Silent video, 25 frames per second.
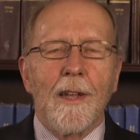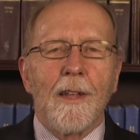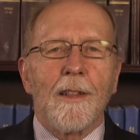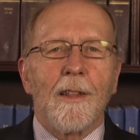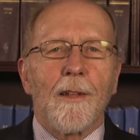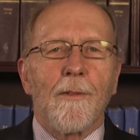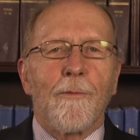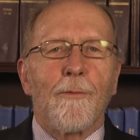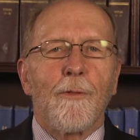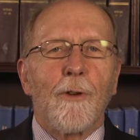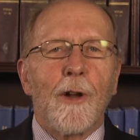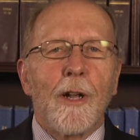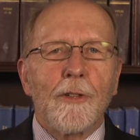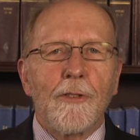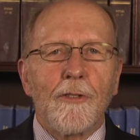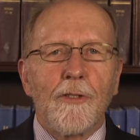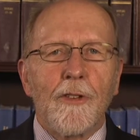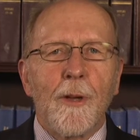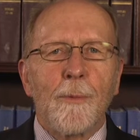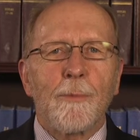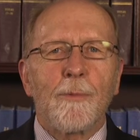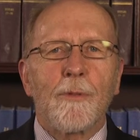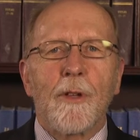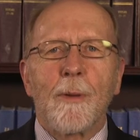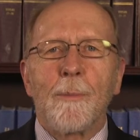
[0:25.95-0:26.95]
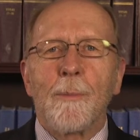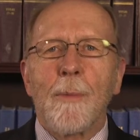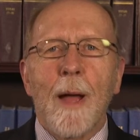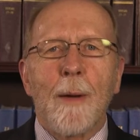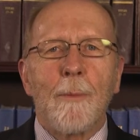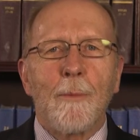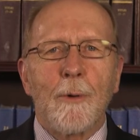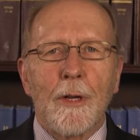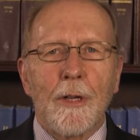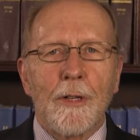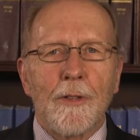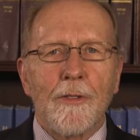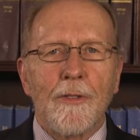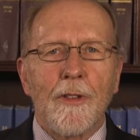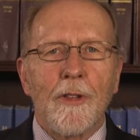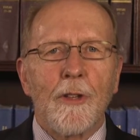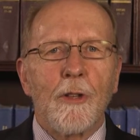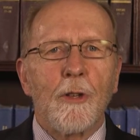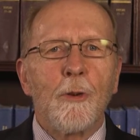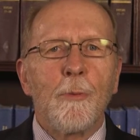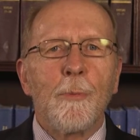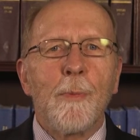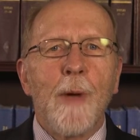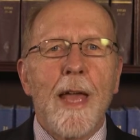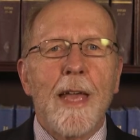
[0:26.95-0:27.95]
The friendships and memories that
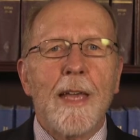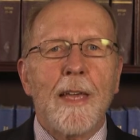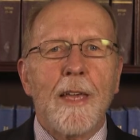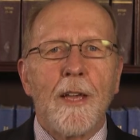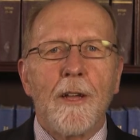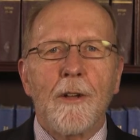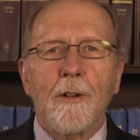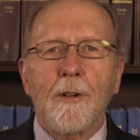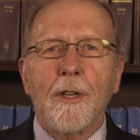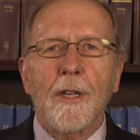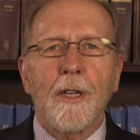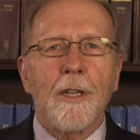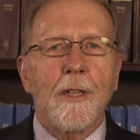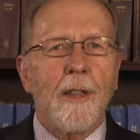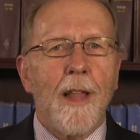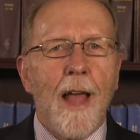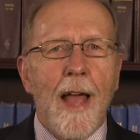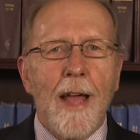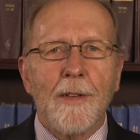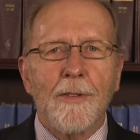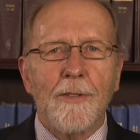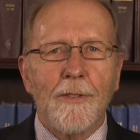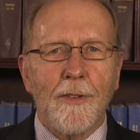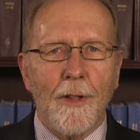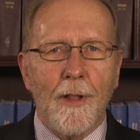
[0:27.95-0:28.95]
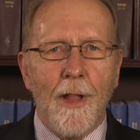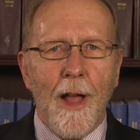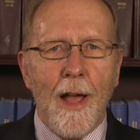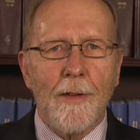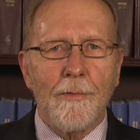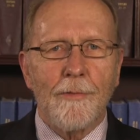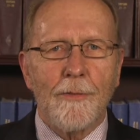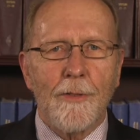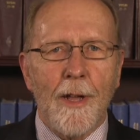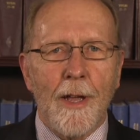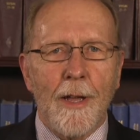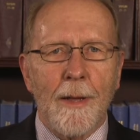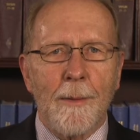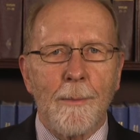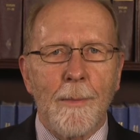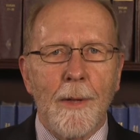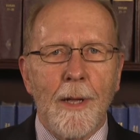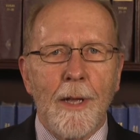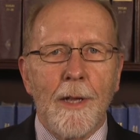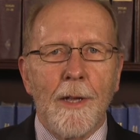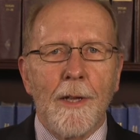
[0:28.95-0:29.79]
you make here can last a lifetime,